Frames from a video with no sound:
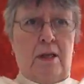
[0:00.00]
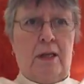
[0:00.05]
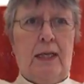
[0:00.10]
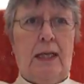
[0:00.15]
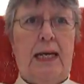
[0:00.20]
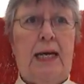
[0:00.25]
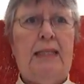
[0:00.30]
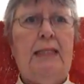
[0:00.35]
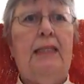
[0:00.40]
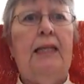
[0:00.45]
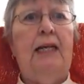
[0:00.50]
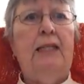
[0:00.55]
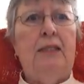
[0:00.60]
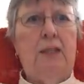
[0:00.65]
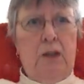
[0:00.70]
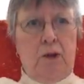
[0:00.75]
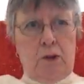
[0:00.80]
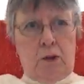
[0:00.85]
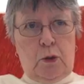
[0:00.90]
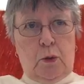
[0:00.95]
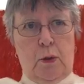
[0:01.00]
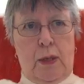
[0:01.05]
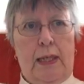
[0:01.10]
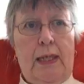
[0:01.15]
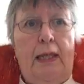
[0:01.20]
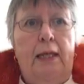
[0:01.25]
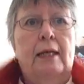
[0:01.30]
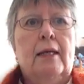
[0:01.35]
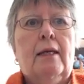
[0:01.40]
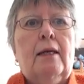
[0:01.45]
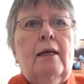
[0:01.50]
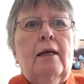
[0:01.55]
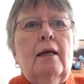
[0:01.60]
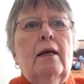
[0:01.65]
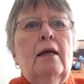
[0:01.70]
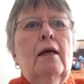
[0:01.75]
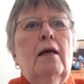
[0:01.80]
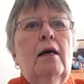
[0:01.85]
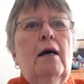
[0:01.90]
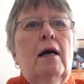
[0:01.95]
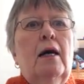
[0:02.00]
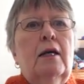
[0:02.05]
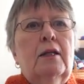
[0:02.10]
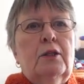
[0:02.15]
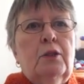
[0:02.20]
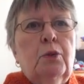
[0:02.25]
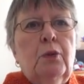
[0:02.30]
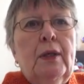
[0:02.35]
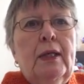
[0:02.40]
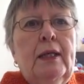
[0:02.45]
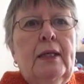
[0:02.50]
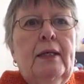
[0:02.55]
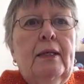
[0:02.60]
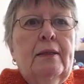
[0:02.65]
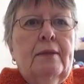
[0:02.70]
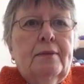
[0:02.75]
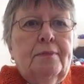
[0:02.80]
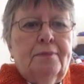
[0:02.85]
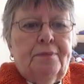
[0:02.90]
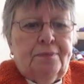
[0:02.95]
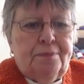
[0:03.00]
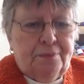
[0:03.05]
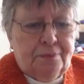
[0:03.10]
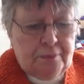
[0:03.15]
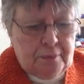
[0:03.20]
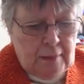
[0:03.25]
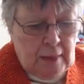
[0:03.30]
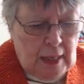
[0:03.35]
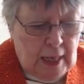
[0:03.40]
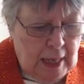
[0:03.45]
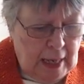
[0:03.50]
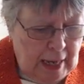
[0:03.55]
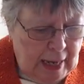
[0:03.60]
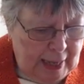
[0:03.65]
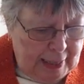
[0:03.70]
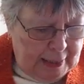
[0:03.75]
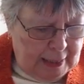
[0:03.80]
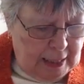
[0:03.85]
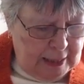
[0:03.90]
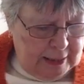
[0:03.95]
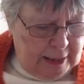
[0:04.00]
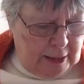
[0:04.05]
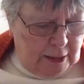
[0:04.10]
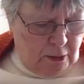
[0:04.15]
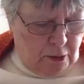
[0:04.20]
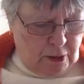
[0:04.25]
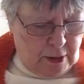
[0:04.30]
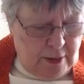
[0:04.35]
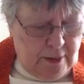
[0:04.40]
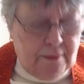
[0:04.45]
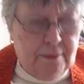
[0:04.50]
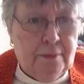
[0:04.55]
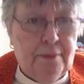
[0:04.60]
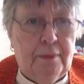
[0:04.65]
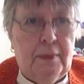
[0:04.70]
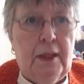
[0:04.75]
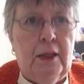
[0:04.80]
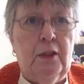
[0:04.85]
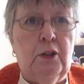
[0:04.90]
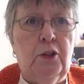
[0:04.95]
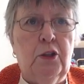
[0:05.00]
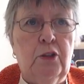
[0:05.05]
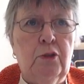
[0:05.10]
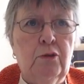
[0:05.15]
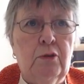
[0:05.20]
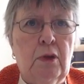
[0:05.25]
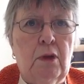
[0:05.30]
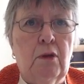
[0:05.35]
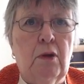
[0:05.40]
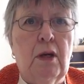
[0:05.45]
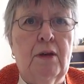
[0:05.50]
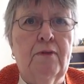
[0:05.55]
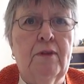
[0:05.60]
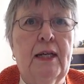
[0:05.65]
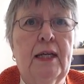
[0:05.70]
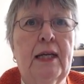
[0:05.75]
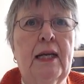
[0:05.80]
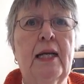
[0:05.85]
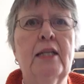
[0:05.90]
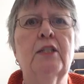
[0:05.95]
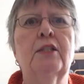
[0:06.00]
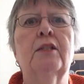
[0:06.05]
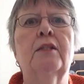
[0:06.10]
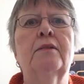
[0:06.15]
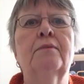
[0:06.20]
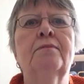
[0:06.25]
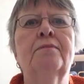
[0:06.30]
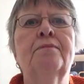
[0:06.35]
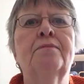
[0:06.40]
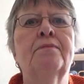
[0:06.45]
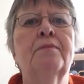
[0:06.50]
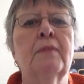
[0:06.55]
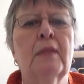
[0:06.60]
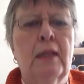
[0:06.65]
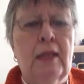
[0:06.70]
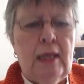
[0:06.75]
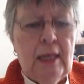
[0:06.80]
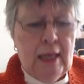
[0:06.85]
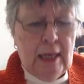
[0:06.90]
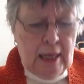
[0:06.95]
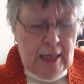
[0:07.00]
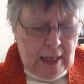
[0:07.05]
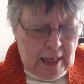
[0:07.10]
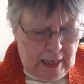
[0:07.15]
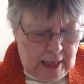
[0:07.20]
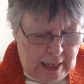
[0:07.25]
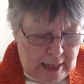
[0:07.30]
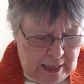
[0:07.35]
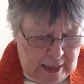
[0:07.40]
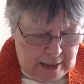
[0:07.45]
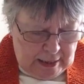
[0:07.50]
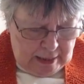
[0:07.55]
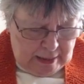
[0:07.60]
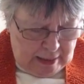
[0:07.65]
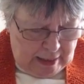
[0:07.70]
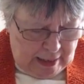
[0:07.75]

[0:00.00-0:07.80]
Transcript: Cascade 220 tweed. I got the yarn in Juneau on vacation, and